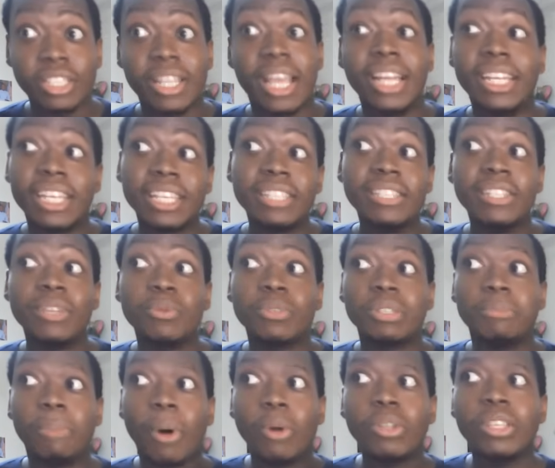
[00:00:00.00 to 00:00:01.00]
that Disney was
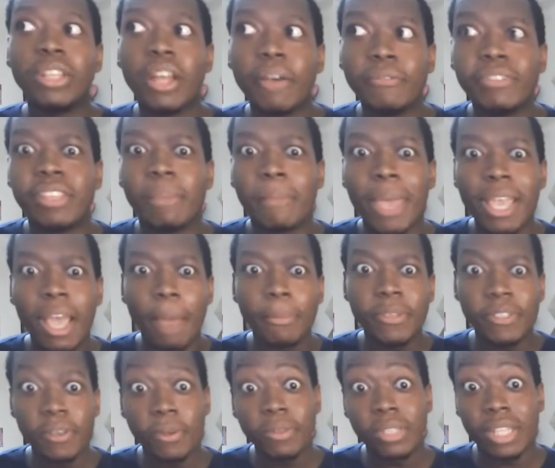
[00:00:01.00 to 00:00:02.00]
bold enough to make
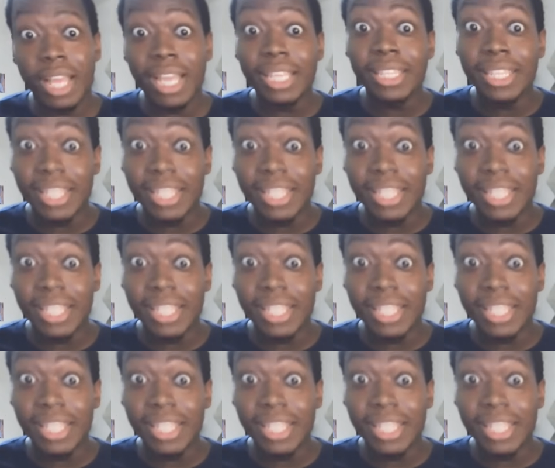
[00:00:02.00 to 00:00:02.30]
episodes like